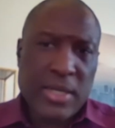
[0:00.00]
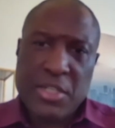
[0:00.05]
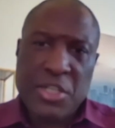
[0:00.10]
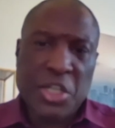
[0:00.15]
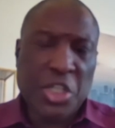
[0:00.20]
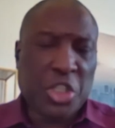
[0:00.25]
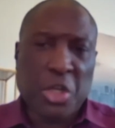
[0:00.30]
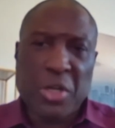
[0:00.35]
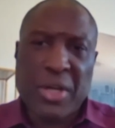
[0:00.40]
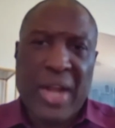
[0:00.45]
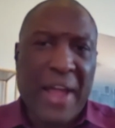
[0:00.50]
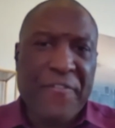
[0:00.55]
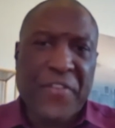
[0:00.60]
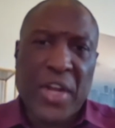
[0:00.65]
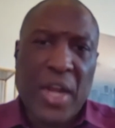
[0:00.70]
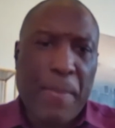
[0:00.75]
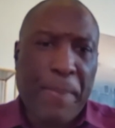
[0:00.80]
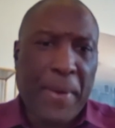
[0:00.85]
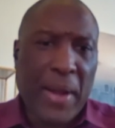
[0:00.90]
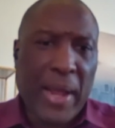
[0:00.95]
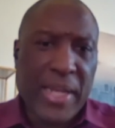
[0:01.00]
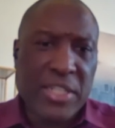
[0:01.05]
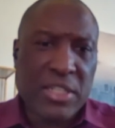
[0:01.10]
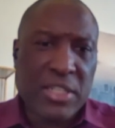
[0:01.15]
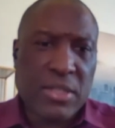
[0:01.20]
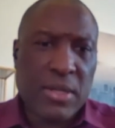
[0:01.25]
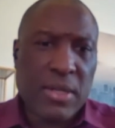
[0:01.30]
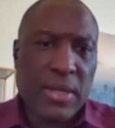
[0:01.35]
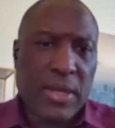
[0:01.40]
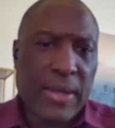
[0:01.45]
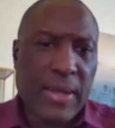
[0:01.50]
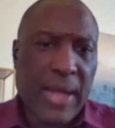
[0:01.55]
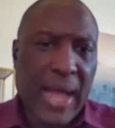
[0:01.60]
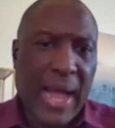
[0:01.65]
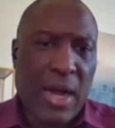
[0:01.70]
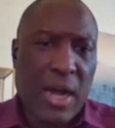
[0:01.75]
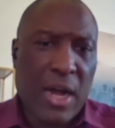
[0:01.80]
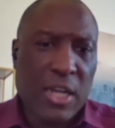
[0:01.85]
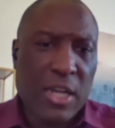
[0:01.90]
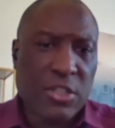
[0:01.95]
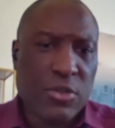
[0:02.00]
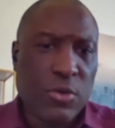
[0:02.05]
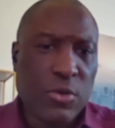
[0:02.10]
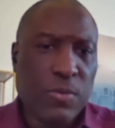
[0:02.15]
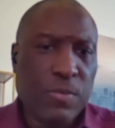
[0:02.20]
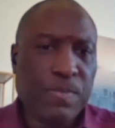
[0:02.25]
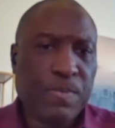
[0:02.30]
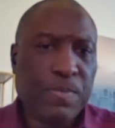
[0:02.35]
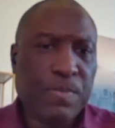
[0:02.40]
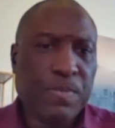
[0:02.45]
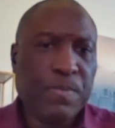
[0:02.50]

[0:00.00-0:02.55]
you shouldn't have any place at Arsenal.